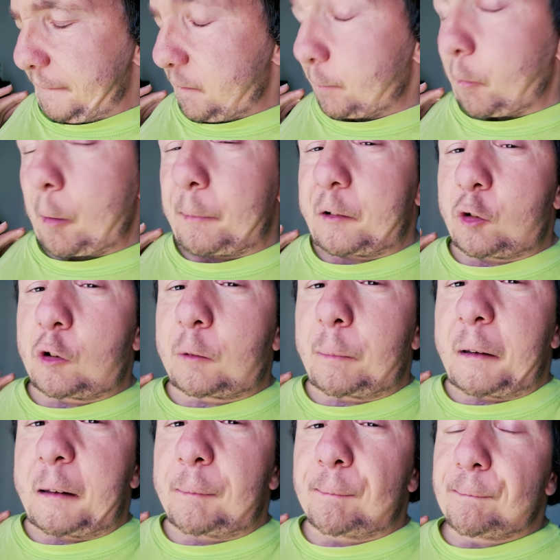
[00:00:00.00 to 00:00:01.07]
Probably just
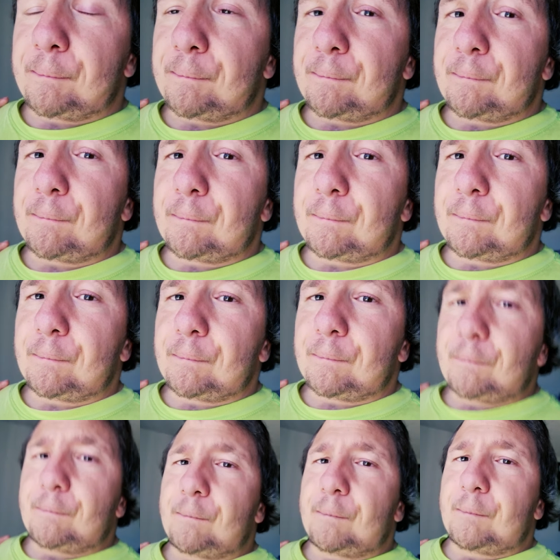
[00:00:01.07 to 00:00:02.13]
me.
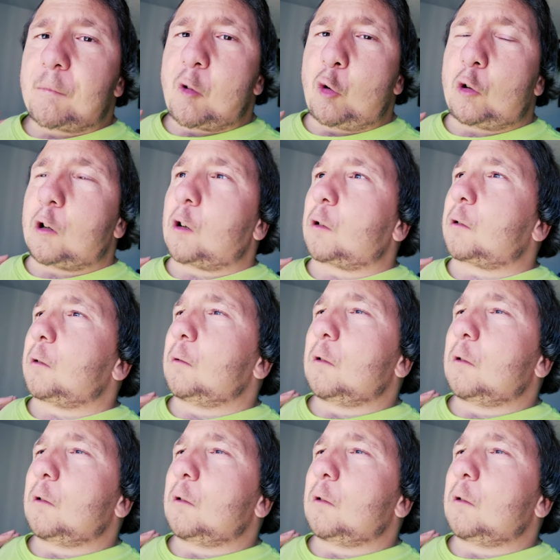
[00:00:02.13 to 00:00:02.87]
Who knows?